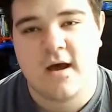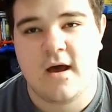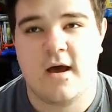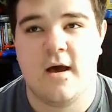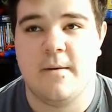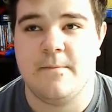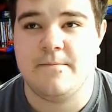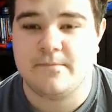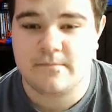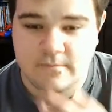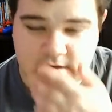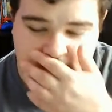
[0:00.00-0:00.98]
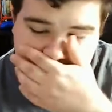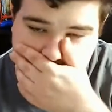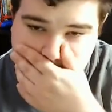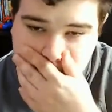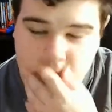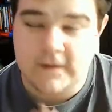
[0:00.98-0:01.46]
But
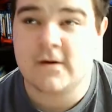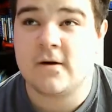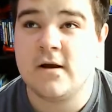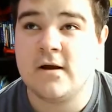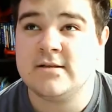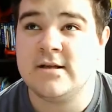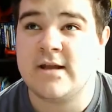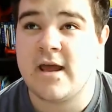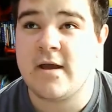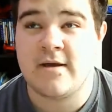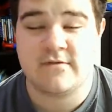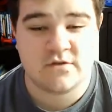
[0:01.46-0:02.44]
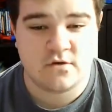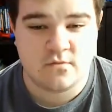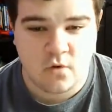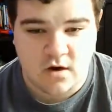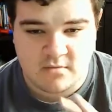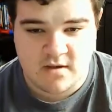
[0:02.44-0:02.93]
yeah, later on today, I have two
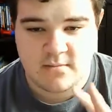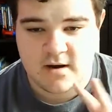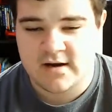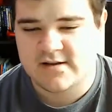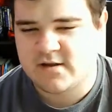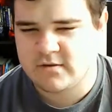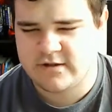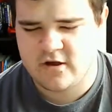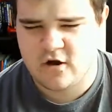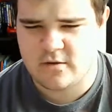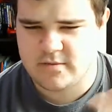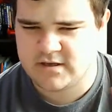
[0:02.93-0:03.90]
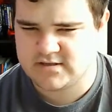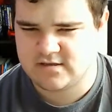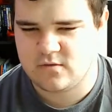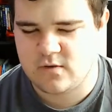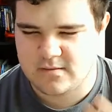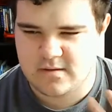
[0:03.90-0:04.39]
more coming out. I'm not going to tell you what they are, because
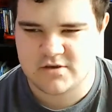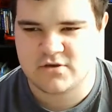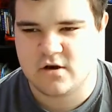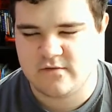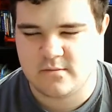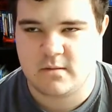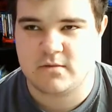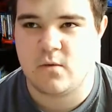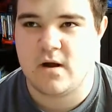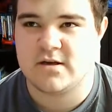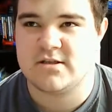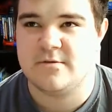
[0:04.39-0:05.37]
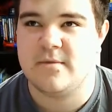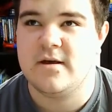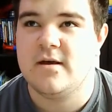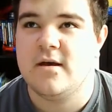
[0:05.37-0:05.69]
I'm not sure if I'll be able to watch them.